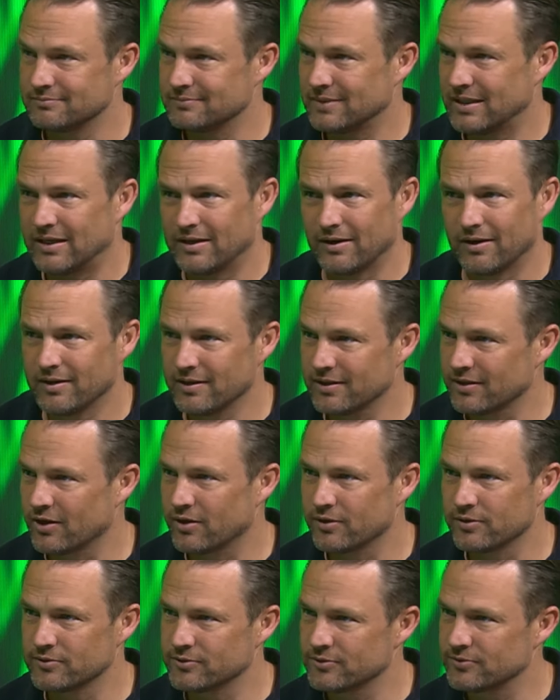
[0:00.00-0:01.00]
he kind of
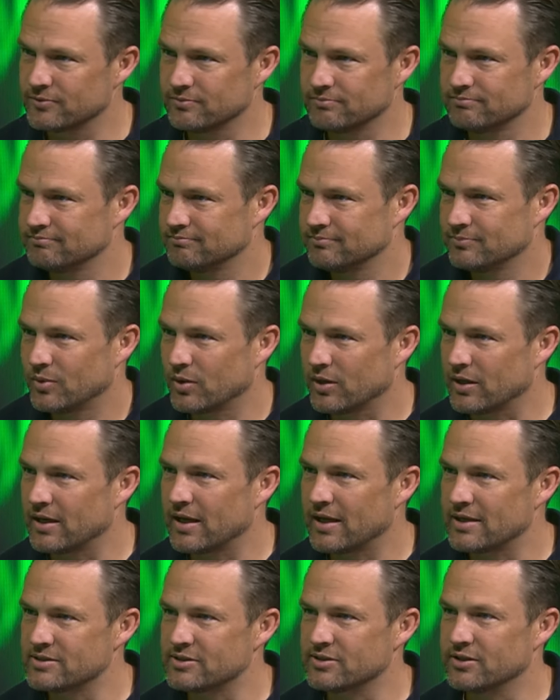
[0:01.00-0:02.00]
knows what he
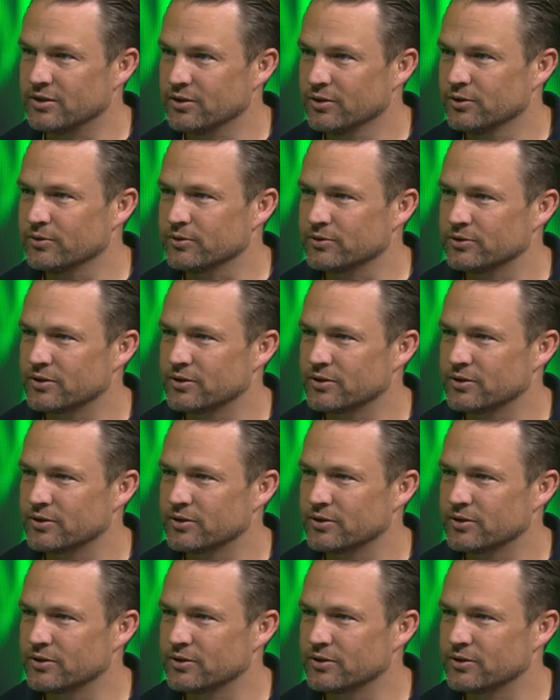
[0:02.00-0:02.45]
needs to do.